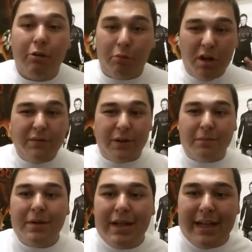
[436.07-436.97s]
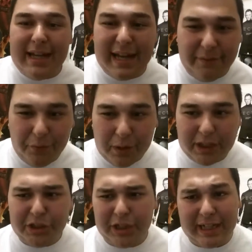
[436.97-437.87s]
One of them, of
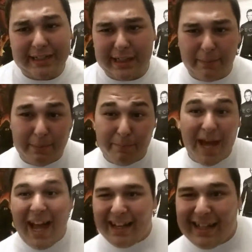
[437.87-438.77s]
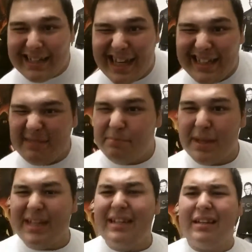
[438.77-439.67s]
which is coming back, it
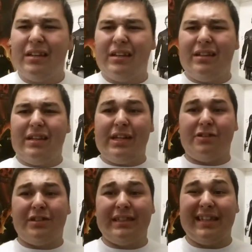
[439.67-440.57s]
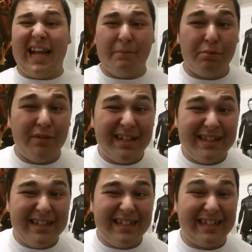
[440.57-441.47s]
hasn't been there since April, I
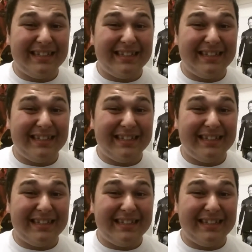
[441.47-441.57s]
think.